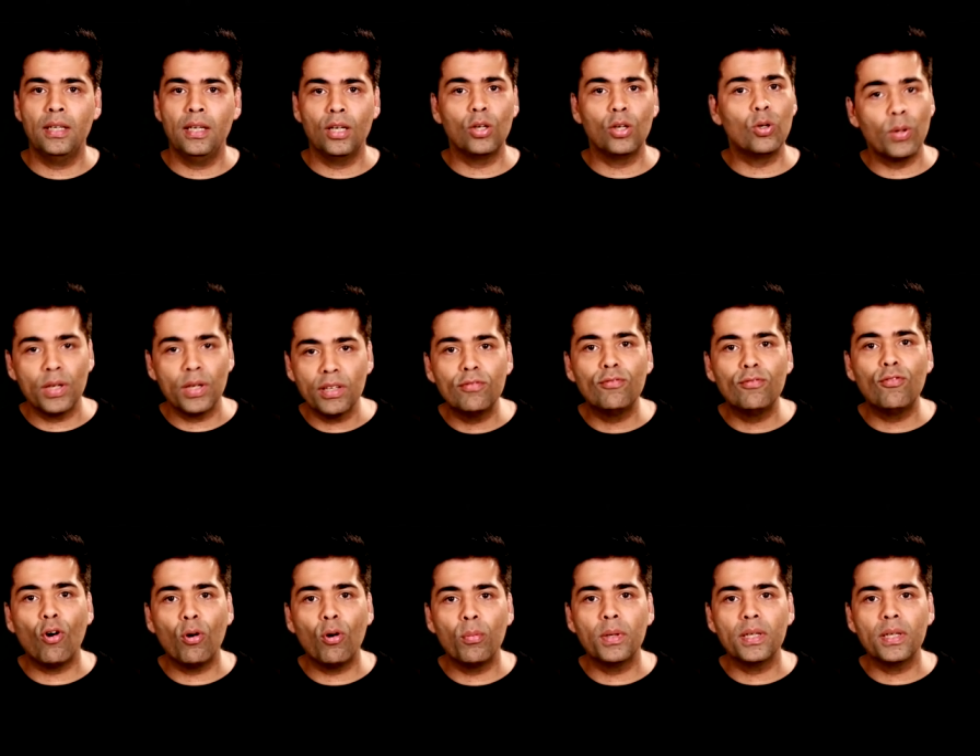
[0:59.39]
Going
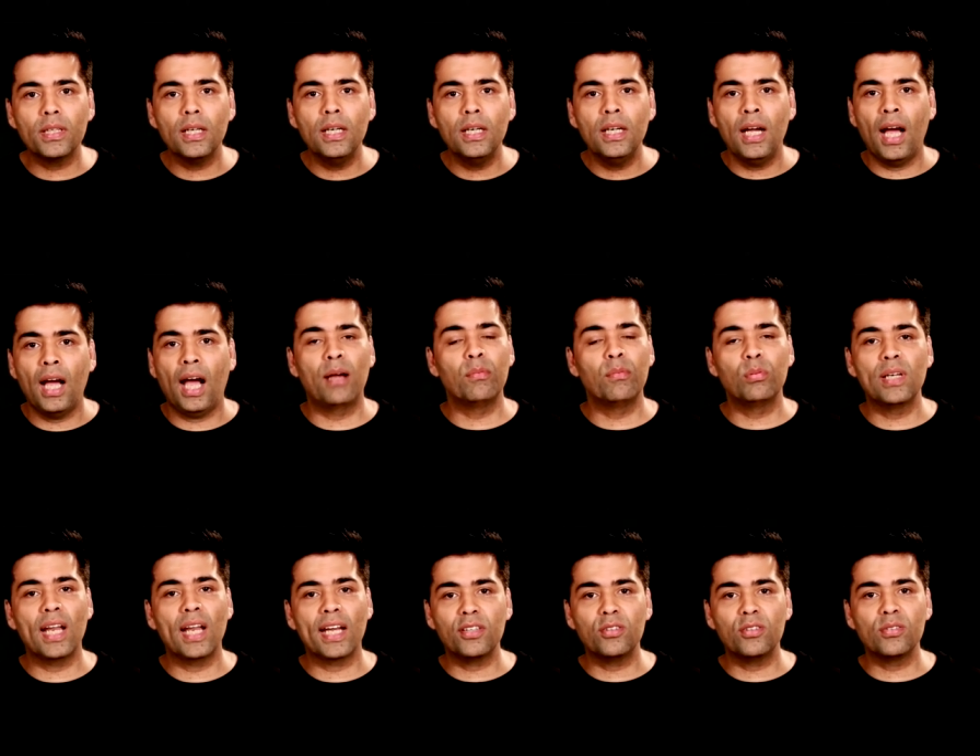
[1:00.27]
forward, I would
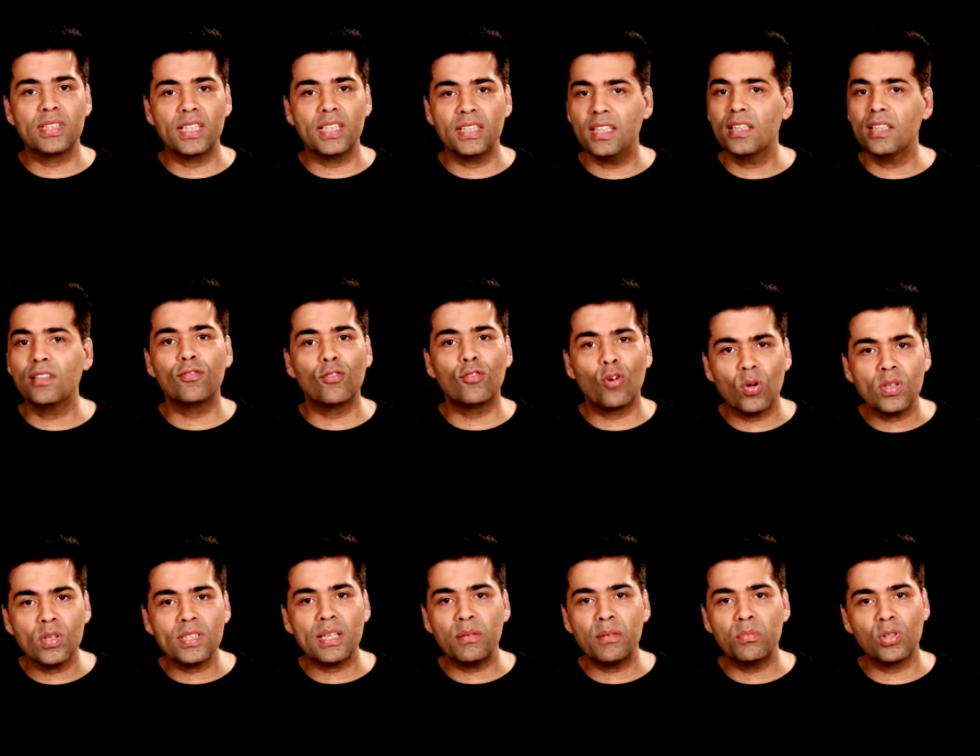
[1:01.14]
like to say that, of
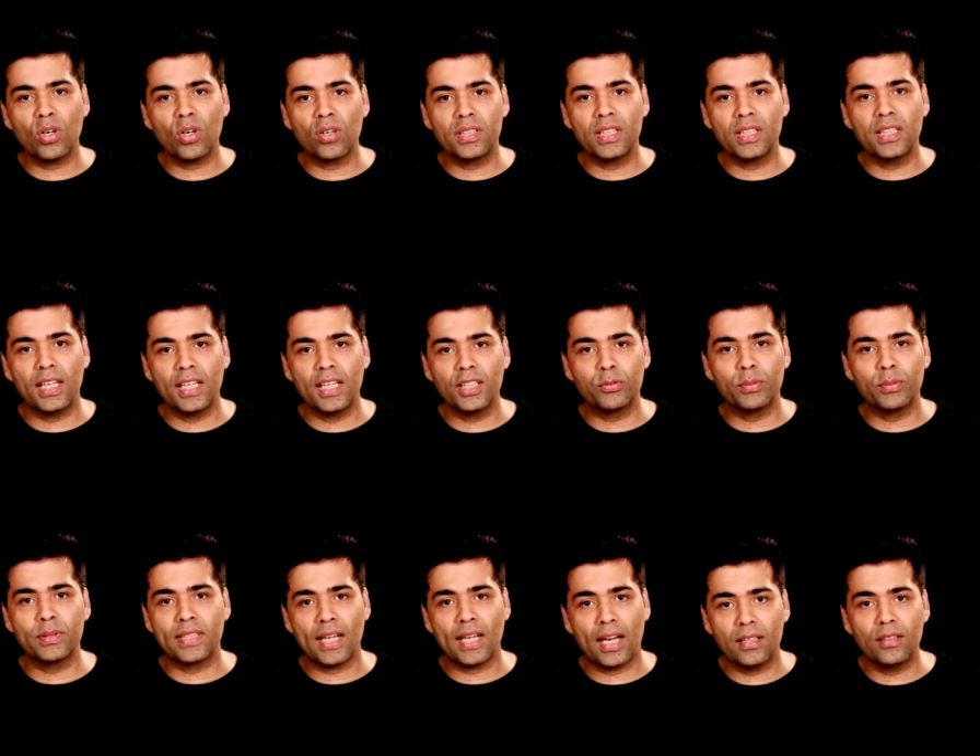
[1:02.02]
course, I will not engage
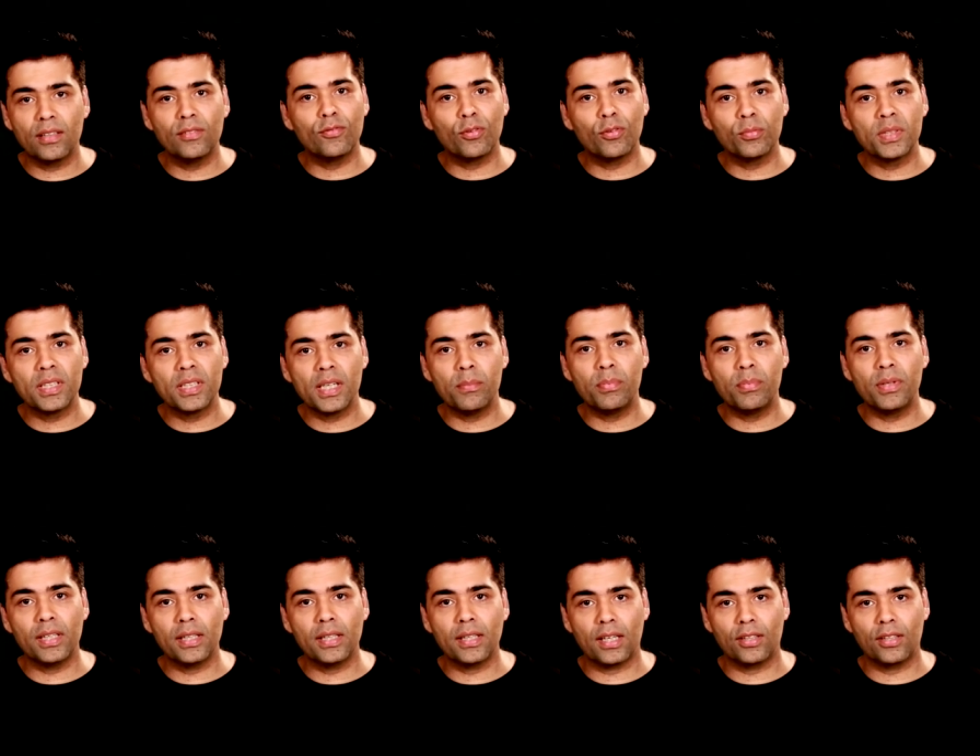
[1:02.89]
with talent from the
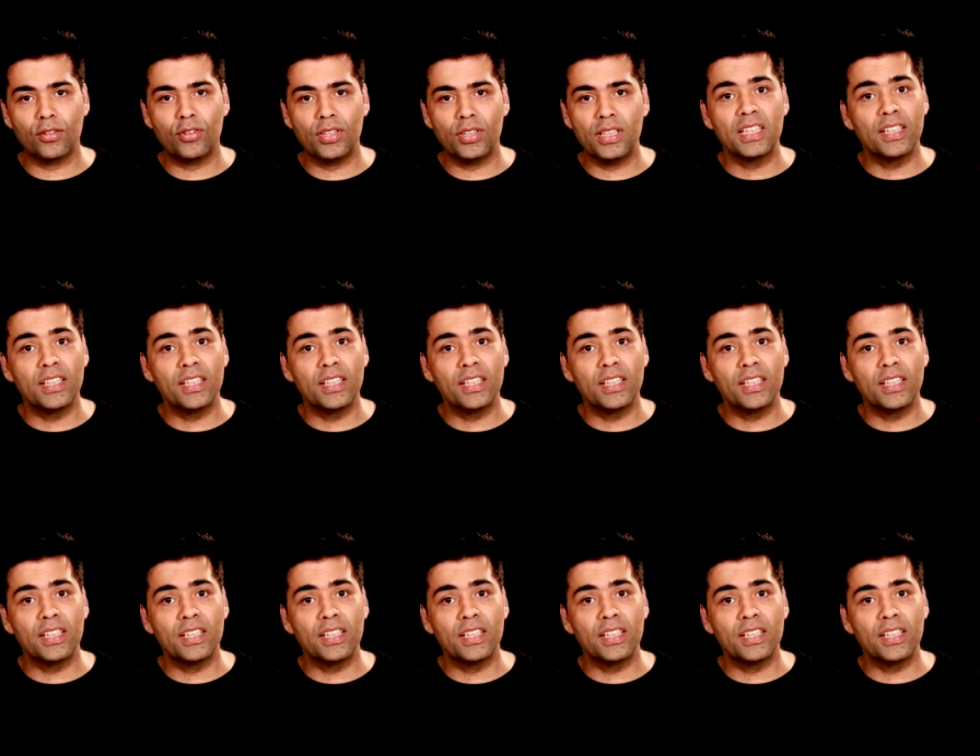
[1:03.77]
neighboring country